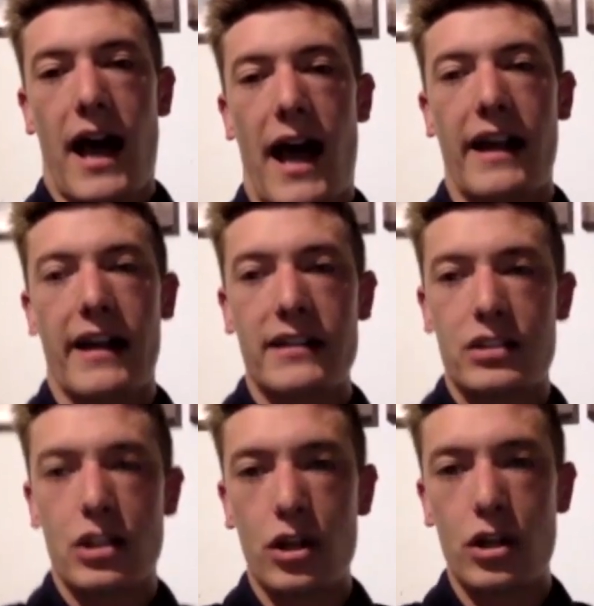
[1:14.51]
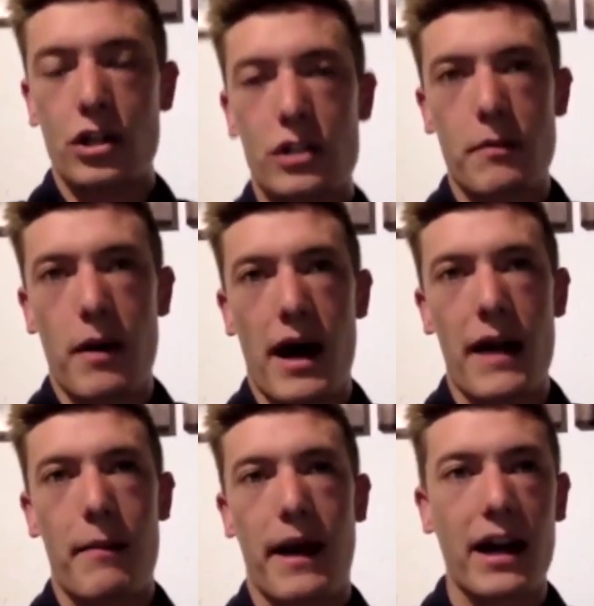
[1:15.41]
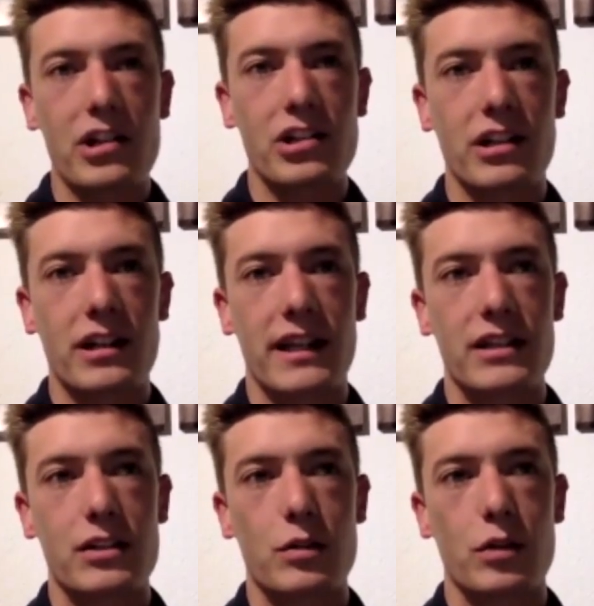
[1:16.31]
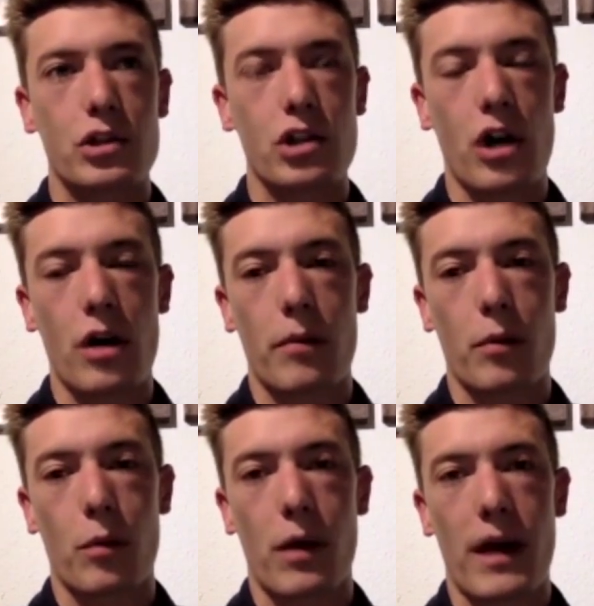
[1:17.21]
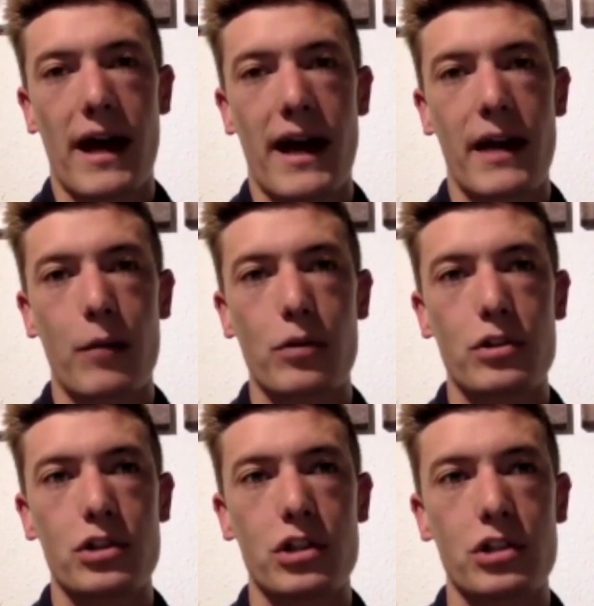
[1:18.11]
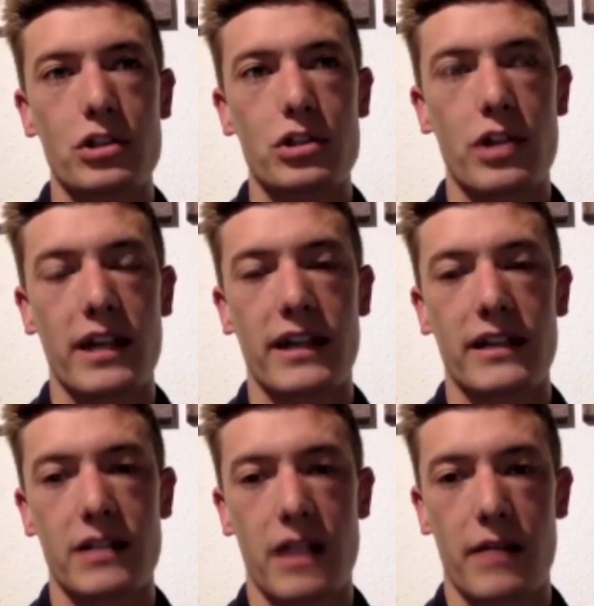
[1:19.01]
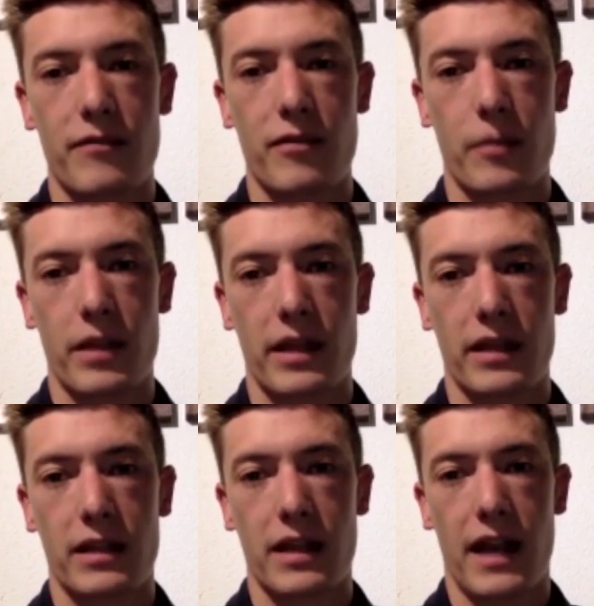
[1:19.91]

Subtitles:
And I turned my passion into a job where it was just trading time for money.